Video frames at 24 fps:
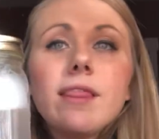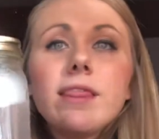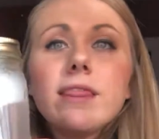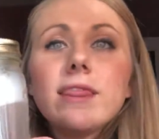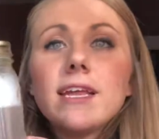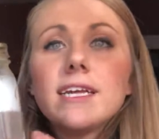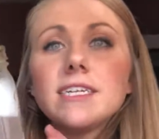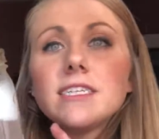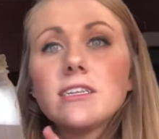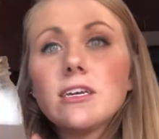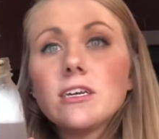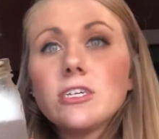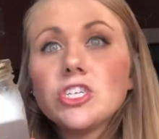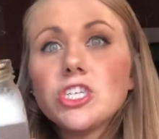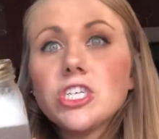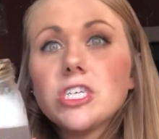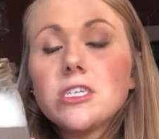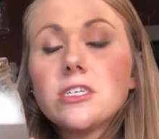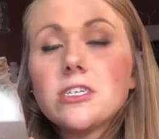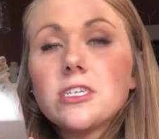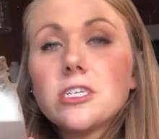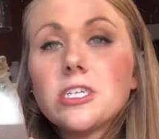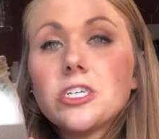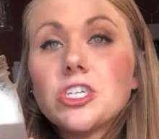This
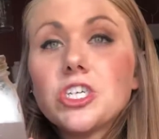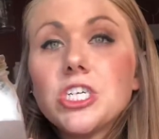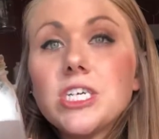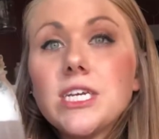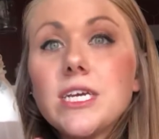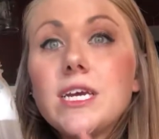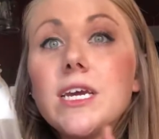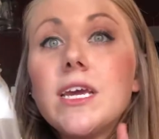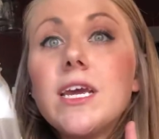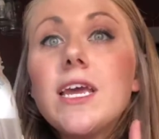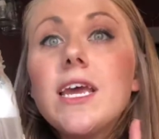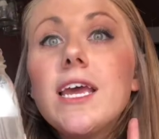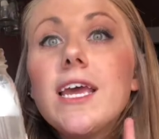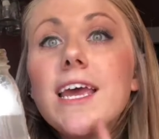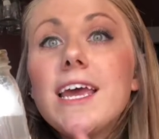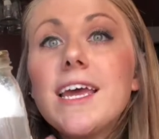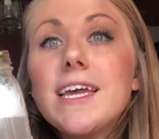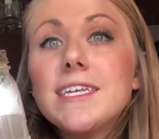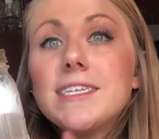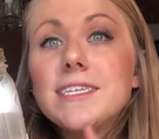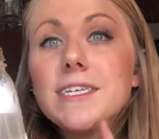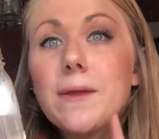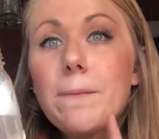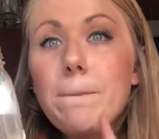laundry detergent
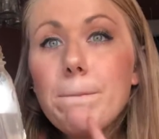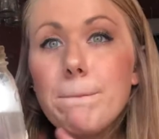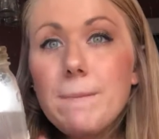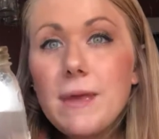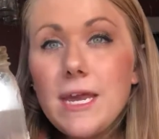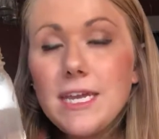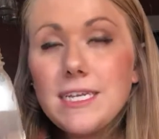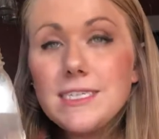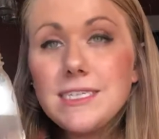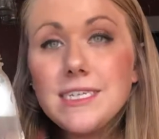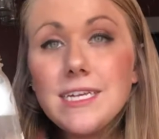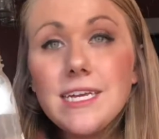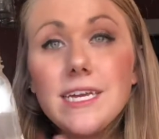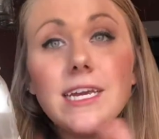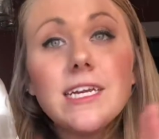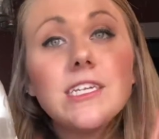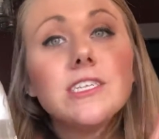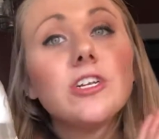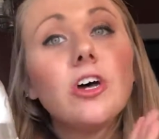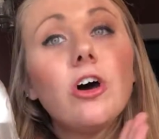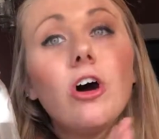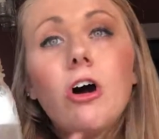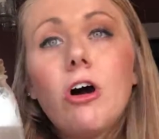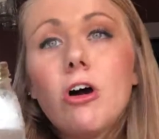is amazing.
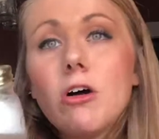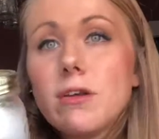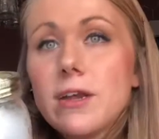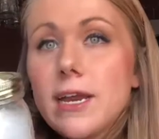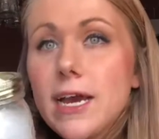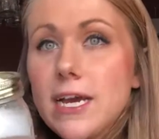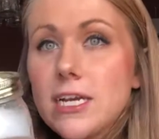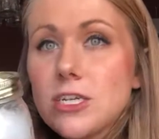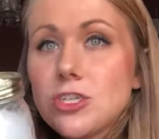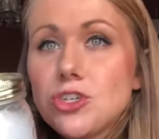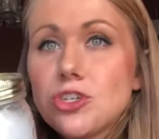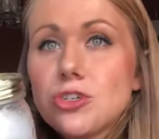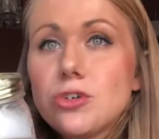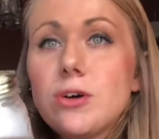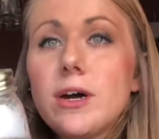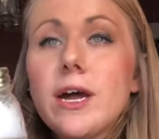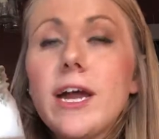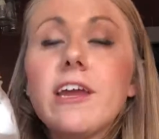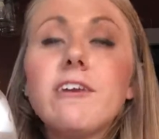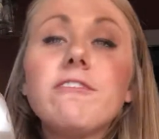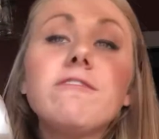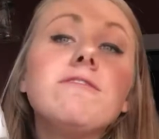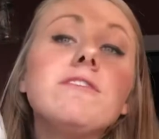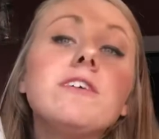It's all natural.
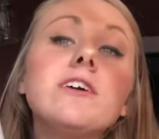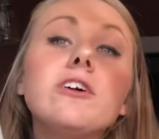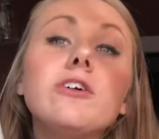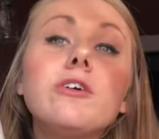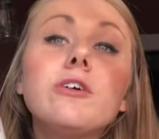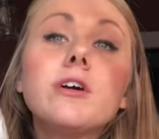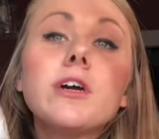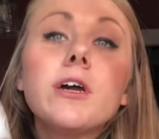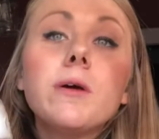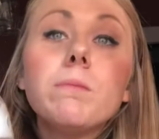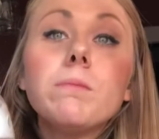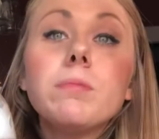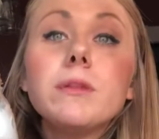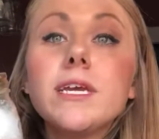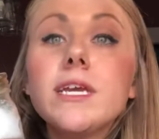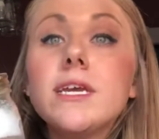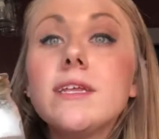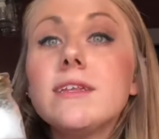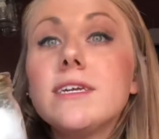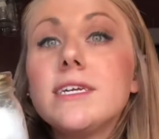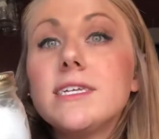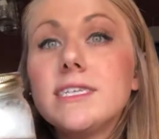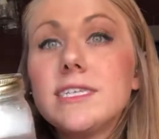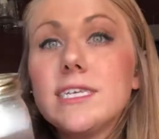I feel
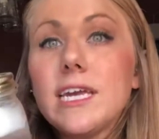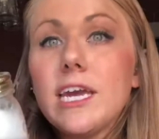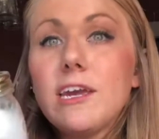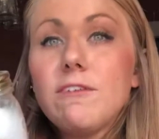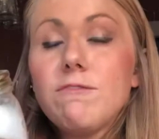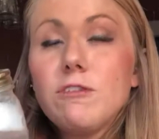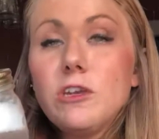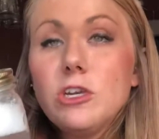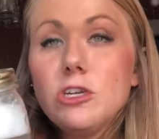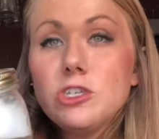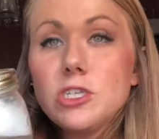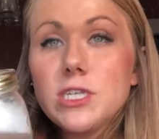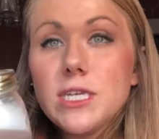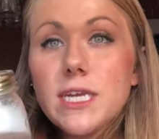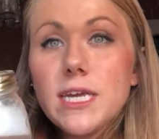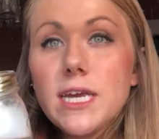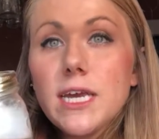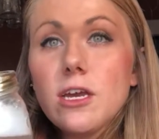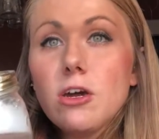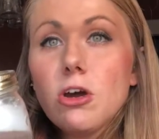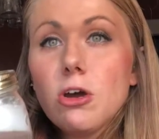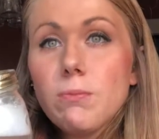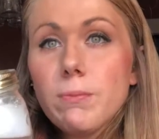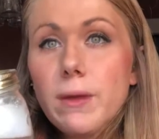completely safe using
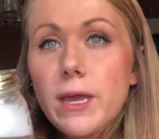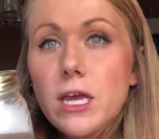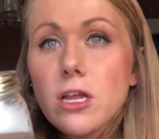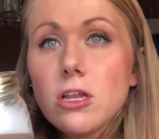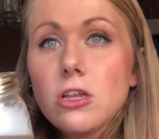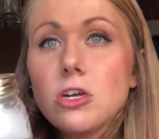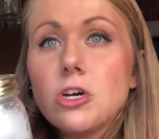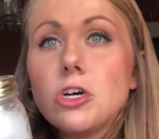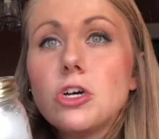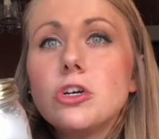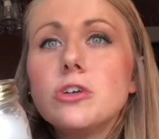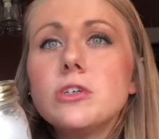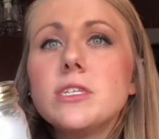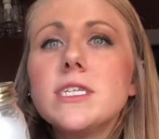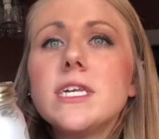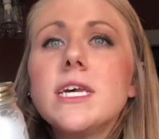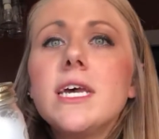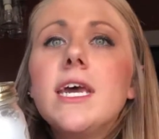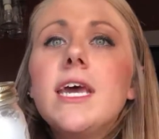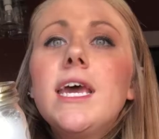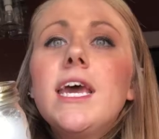it on my clothes.